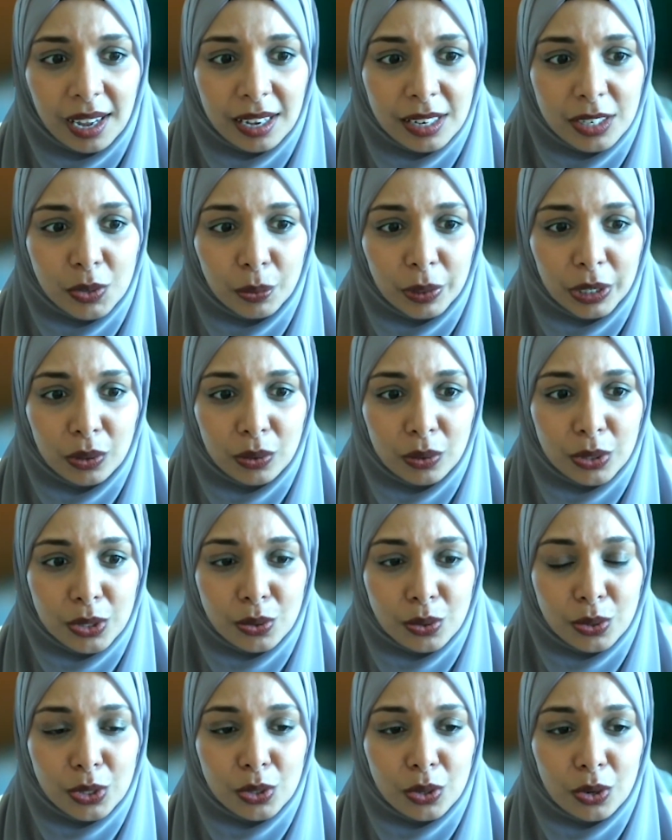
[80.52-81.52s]
And we
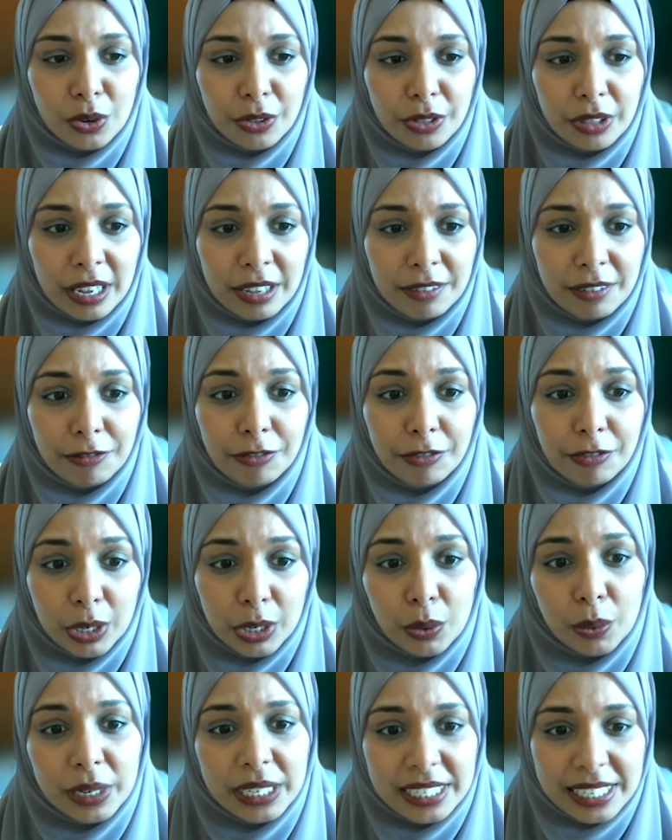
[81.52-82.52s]
also saw that
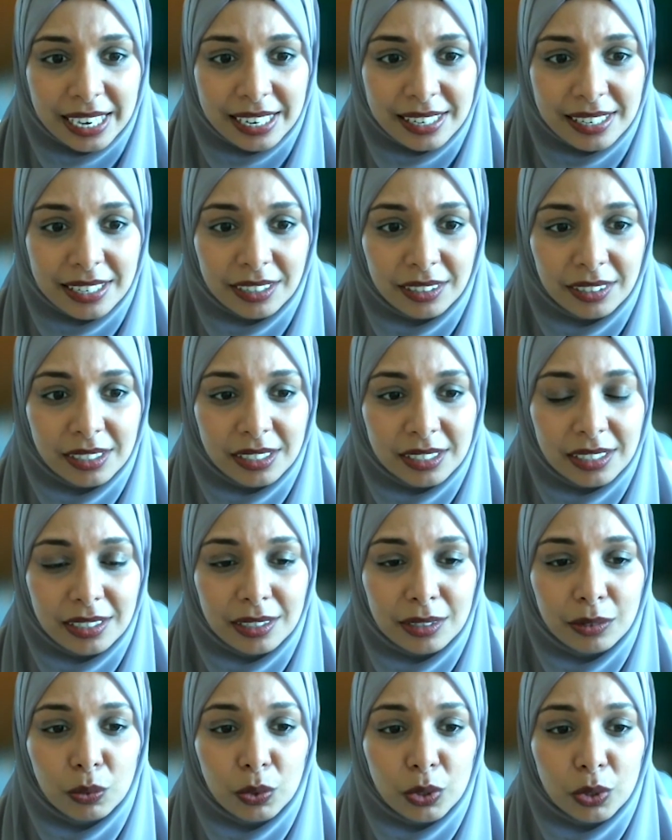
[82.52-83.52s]
frequent
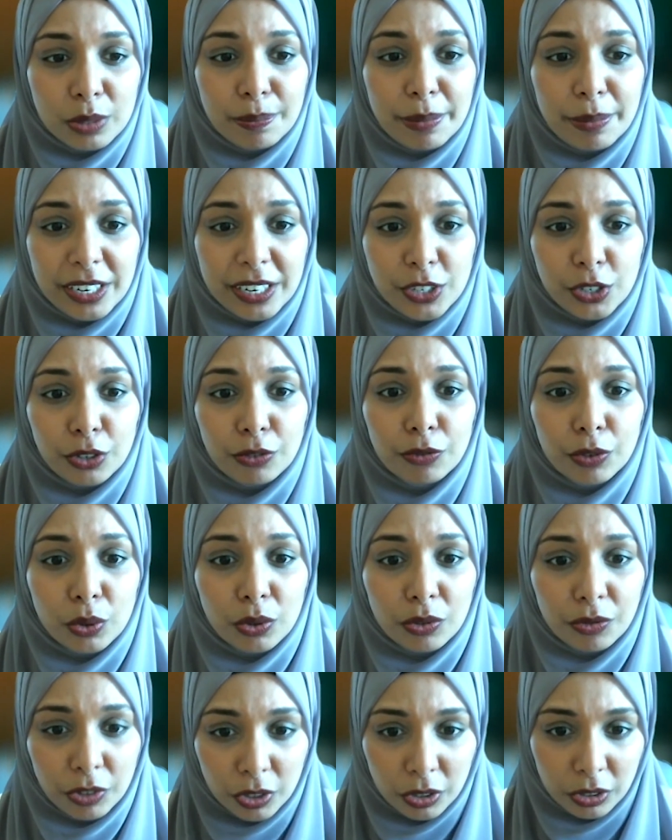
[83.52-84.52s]
SLT was better for
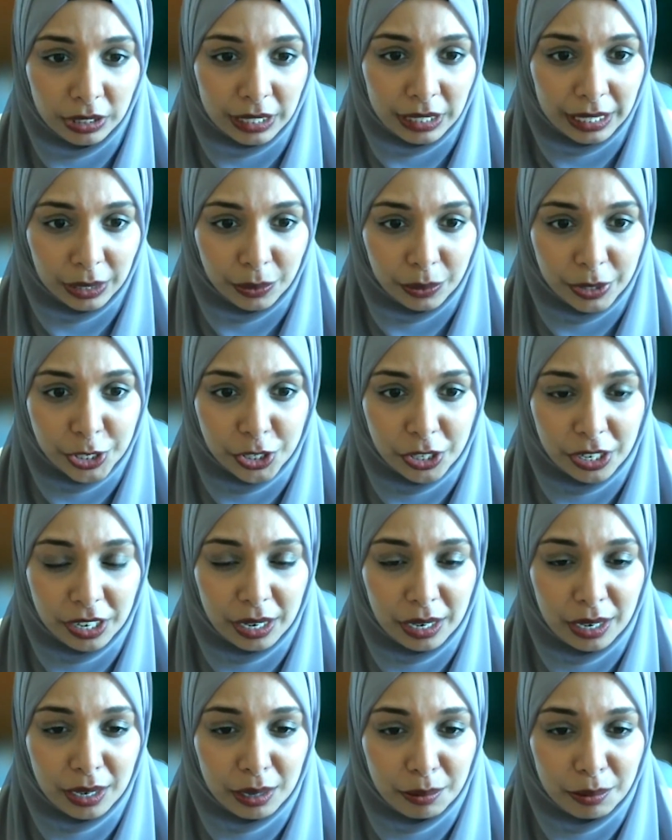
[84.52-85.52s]
overall language
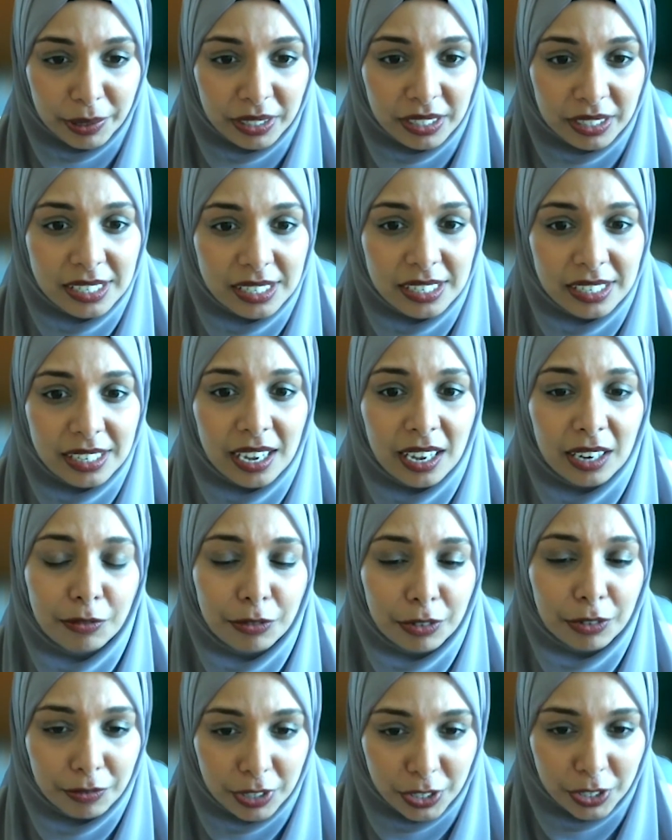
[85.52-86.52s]
ability and
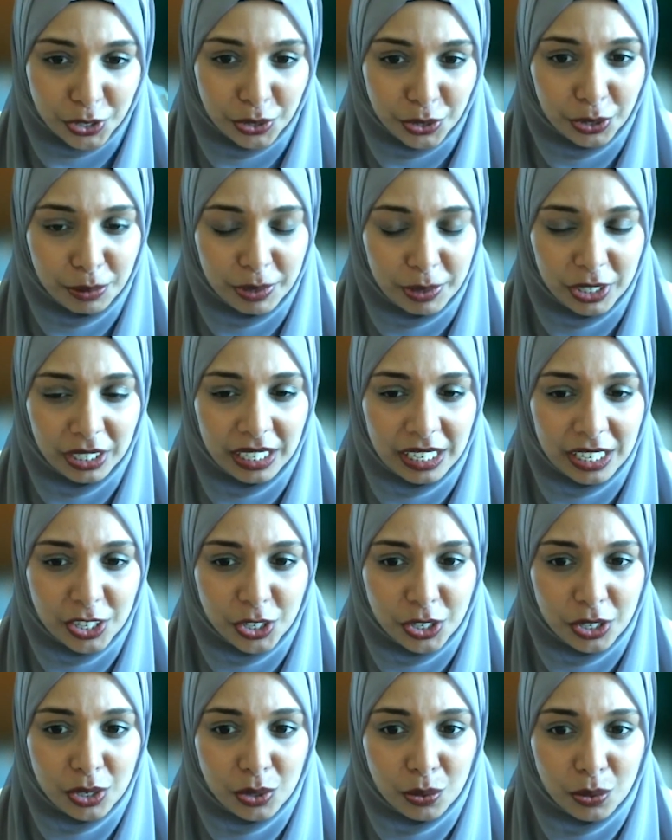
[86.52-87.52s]
for functional
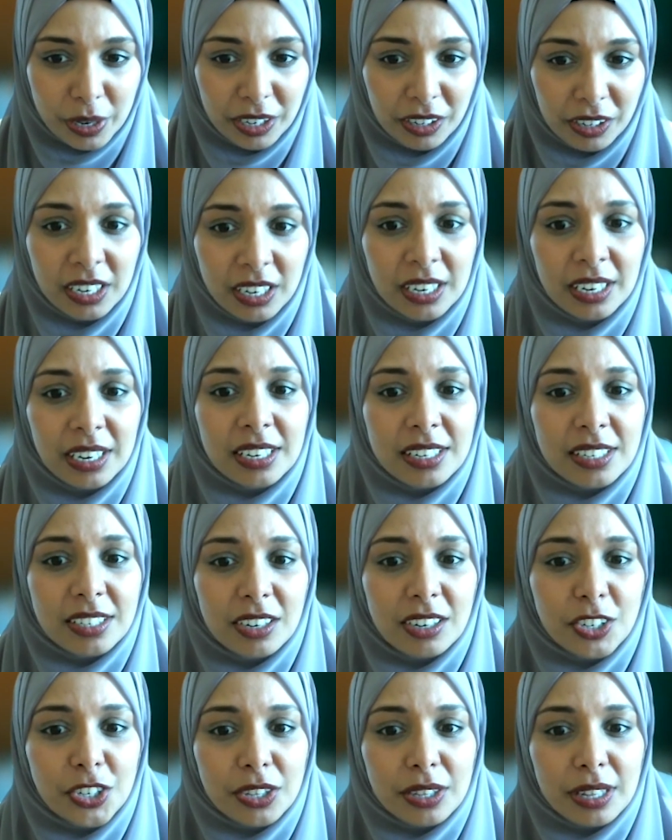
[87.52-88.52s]
communication as well,
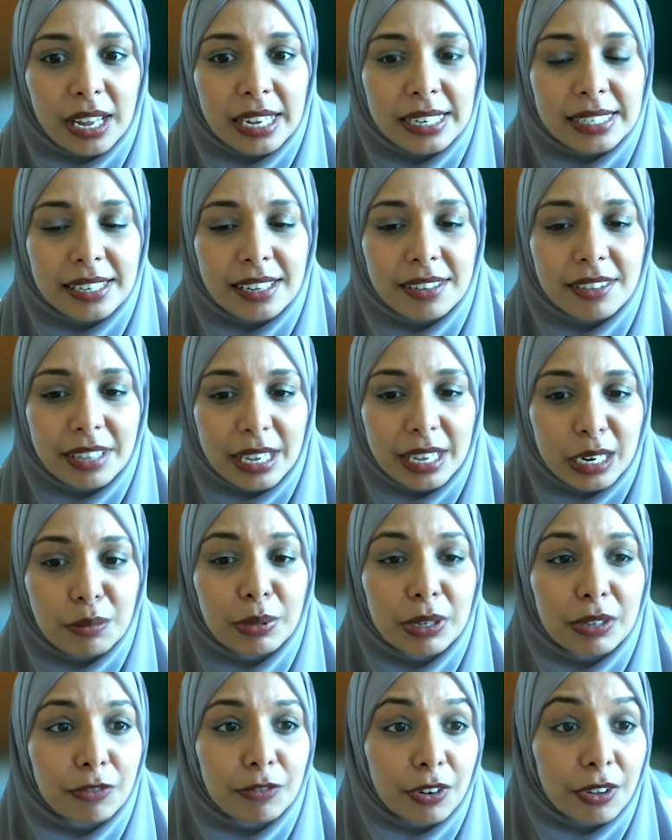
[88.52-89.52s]
such that
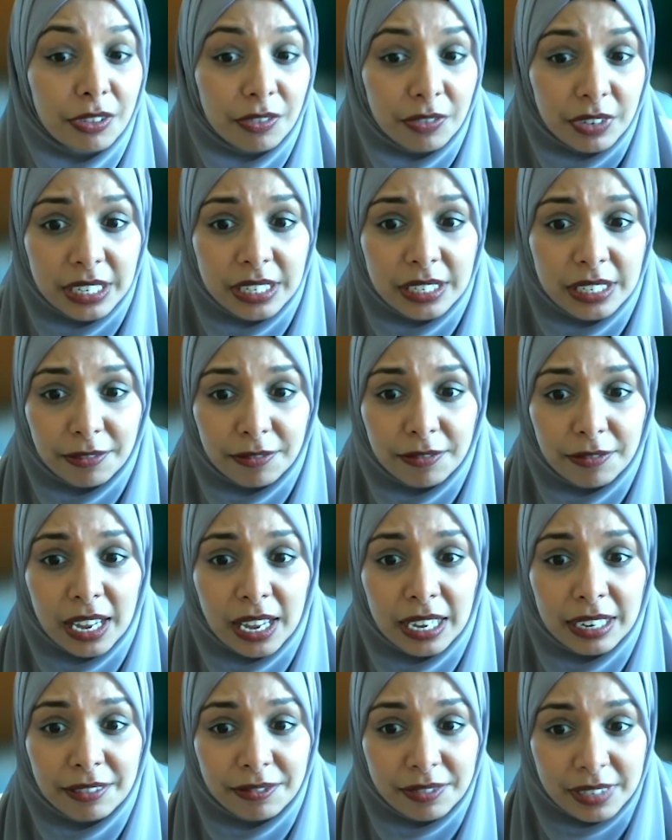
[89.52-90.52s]
therapy for 3 to
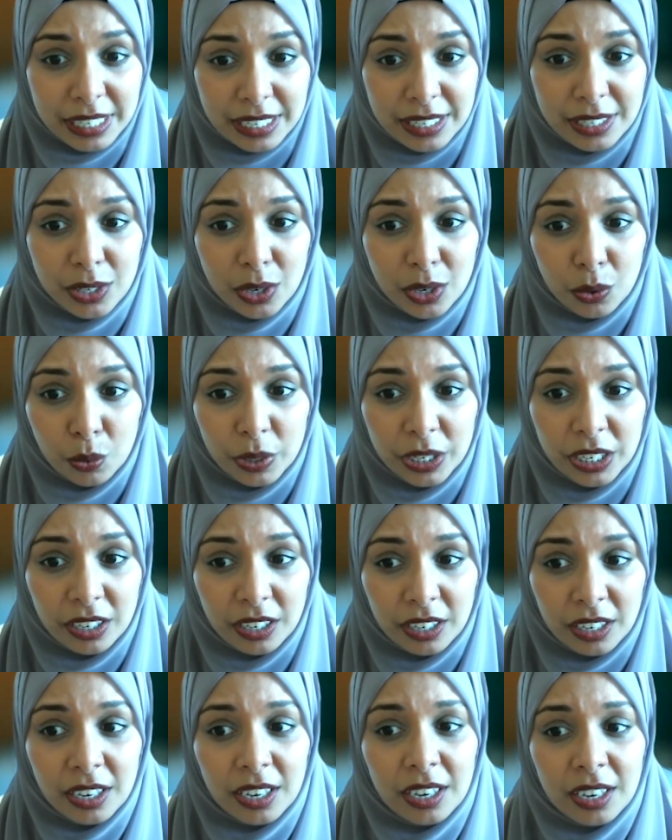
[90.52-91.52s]
5 days a
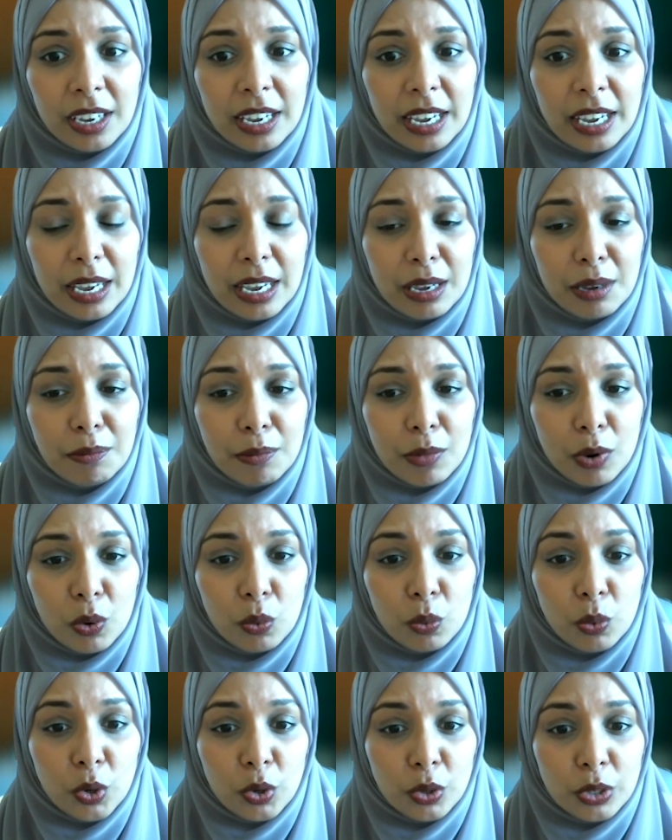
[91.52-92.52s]
week
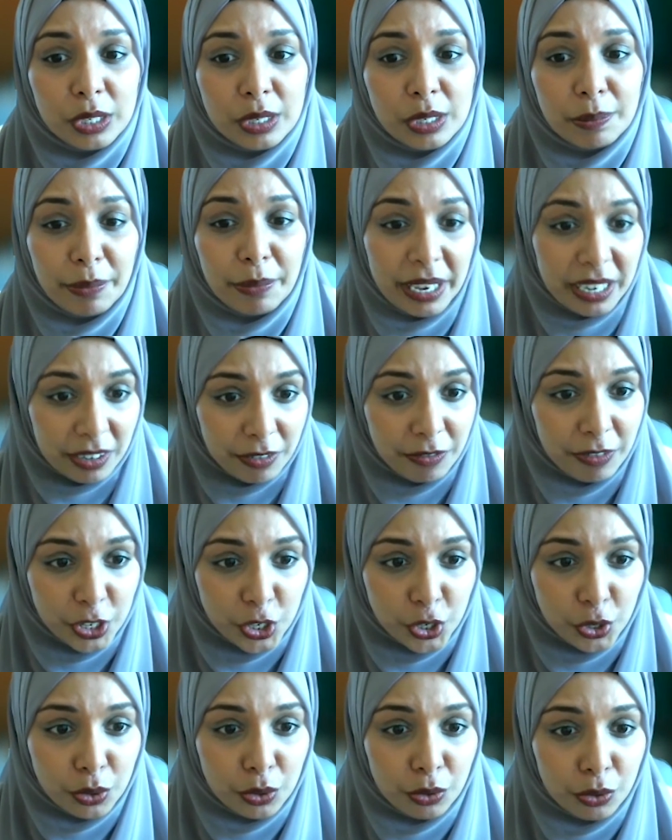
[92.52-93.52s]
was
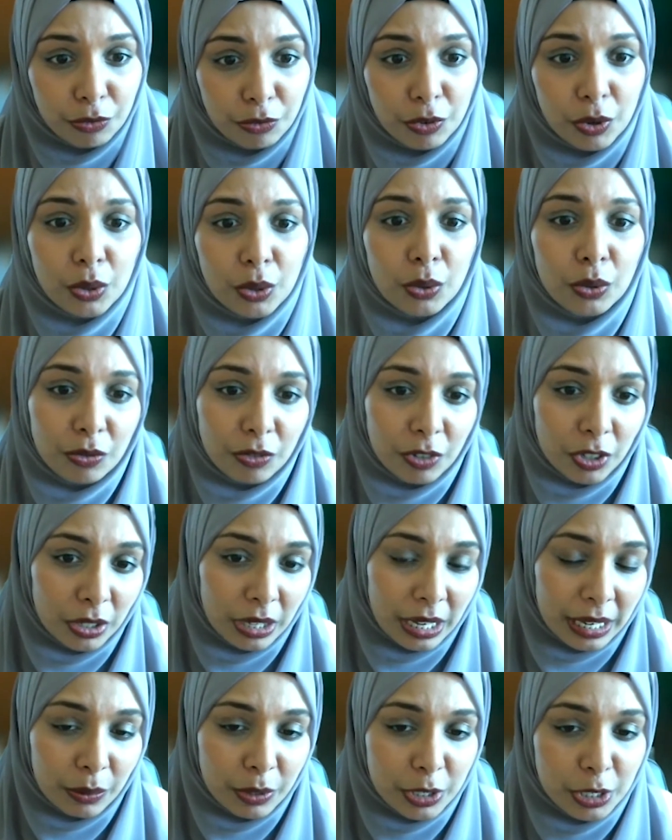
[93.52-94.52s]
beneficial for overall
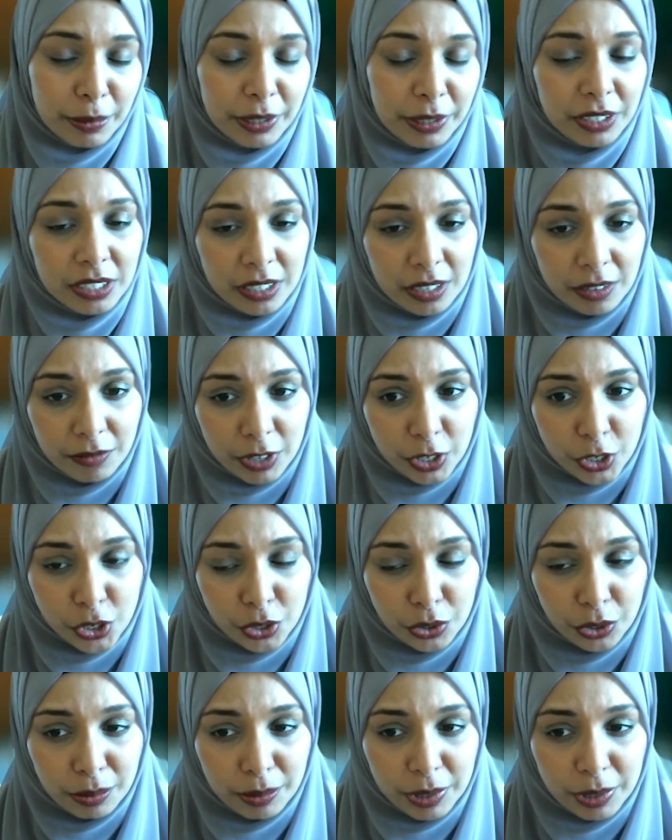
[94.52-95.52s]
language ability and
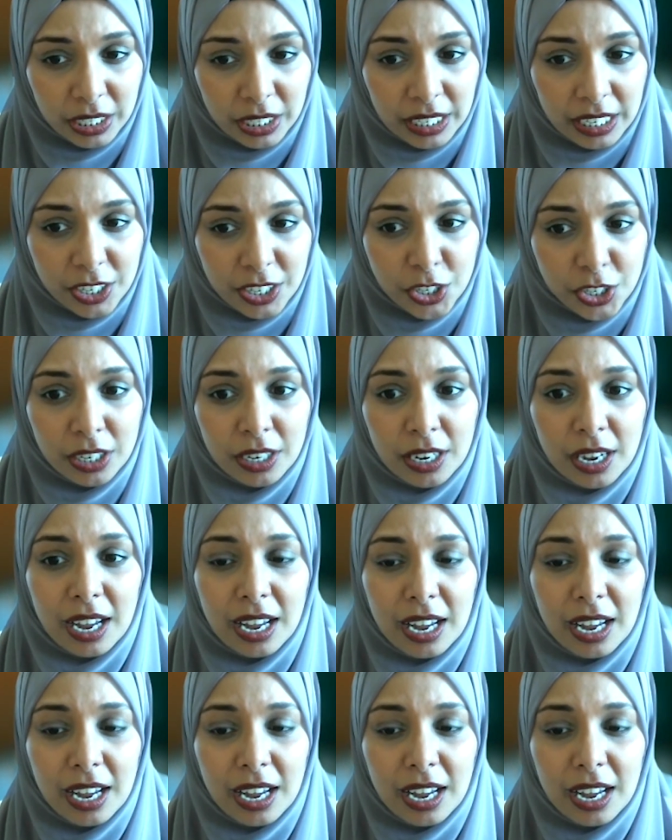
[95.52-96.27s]
functional communication.